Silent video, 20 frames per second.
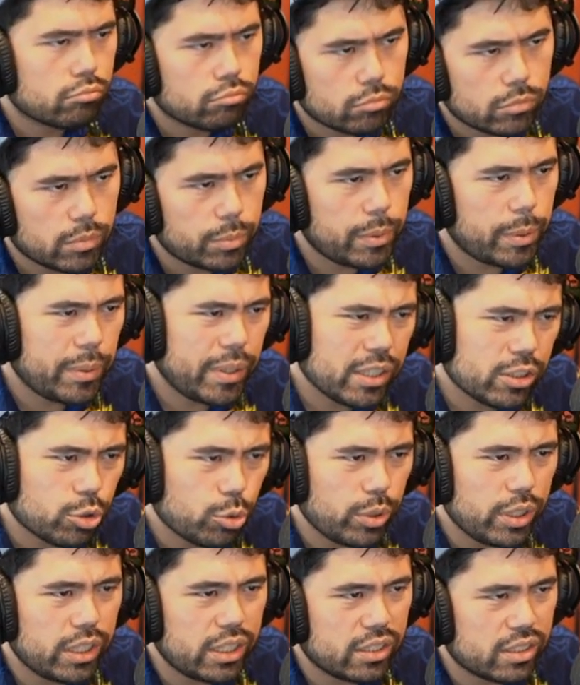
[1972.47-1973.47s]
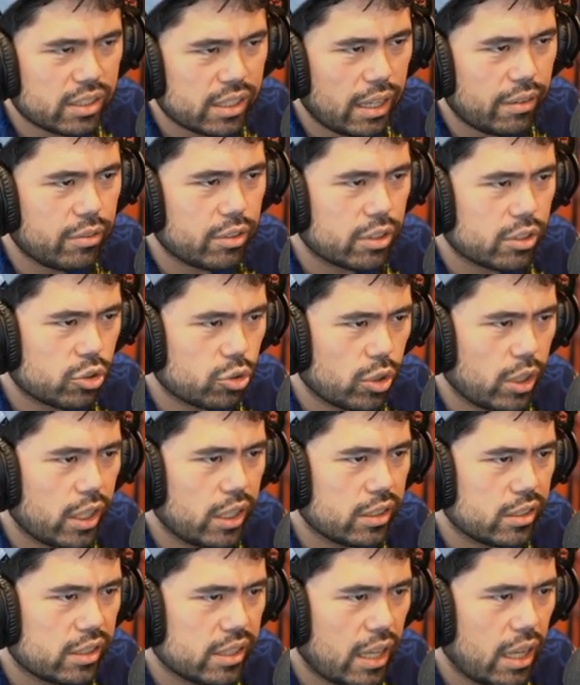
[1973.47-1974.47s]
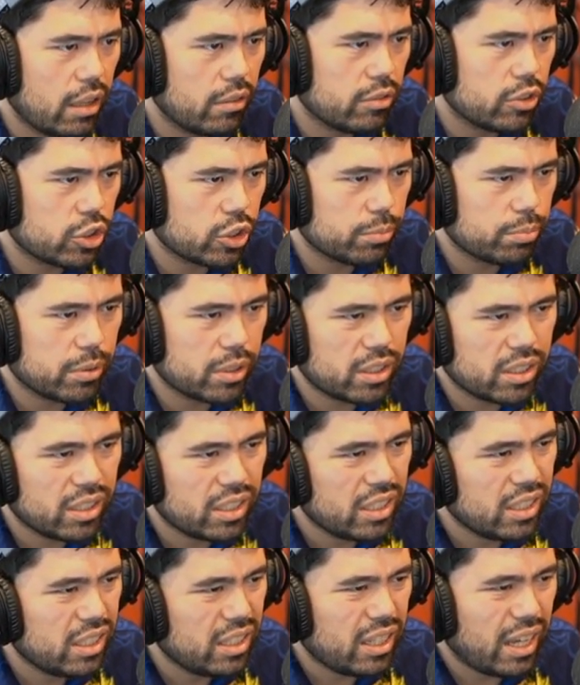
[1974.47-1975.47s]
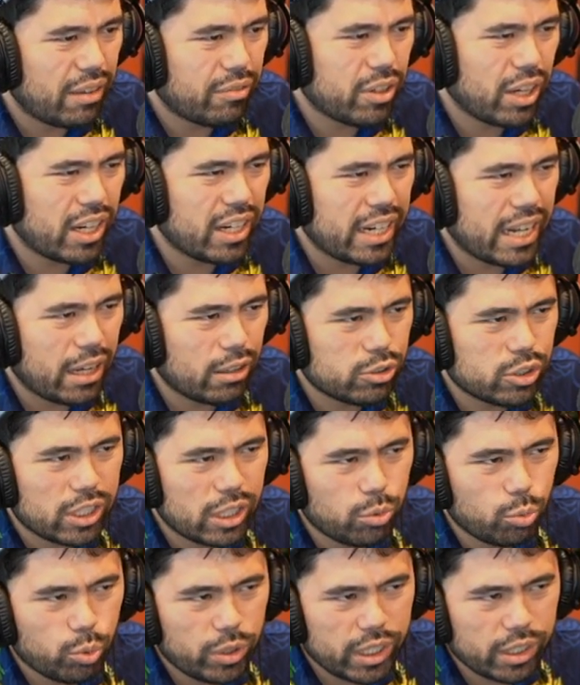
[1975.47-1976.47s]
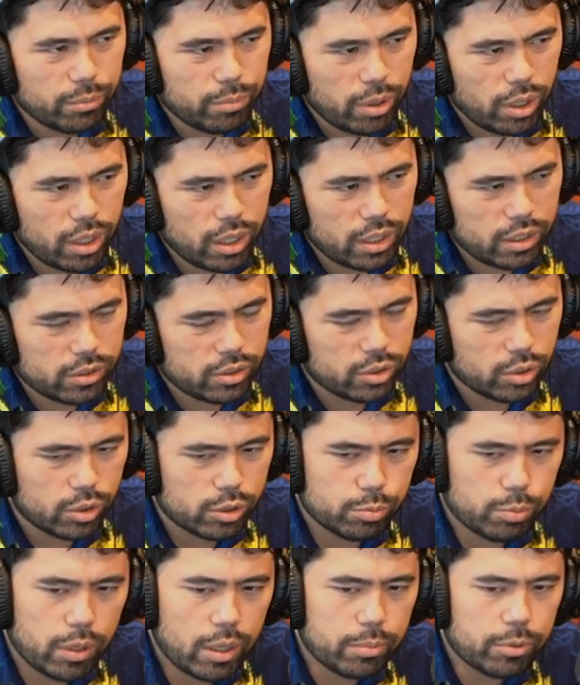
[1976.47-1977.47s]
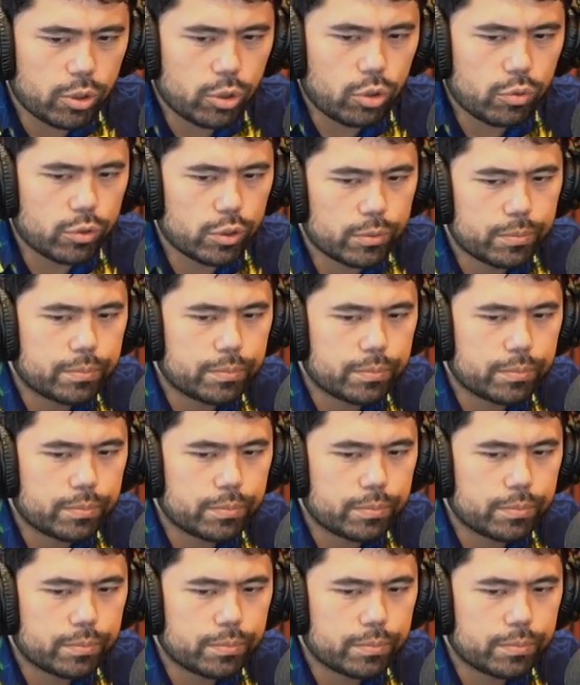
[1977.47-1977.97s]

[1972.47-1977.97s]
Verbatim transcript: Maybe it's queen d7 to try and salvage it, but I've got an outside wing pawn, so it's probably over.